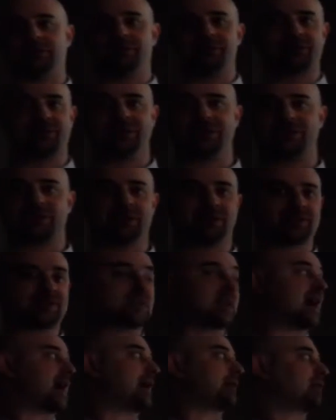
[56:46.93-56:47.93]
it's this and it's
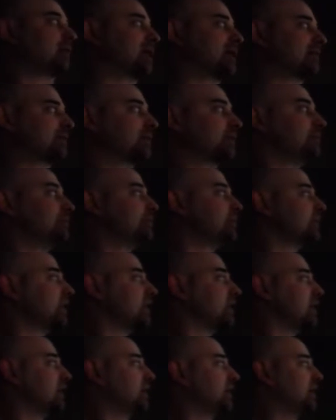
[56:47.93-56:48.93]
that, whatever.
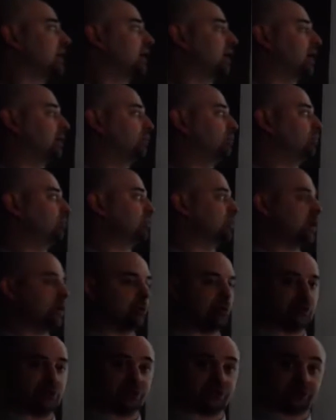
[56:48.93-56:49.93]
And
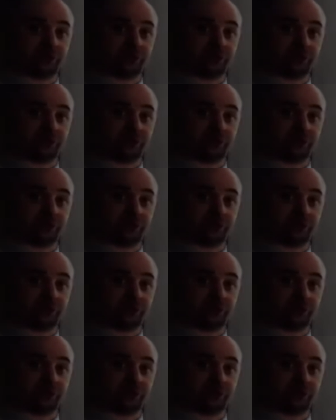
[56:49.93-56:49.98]
we just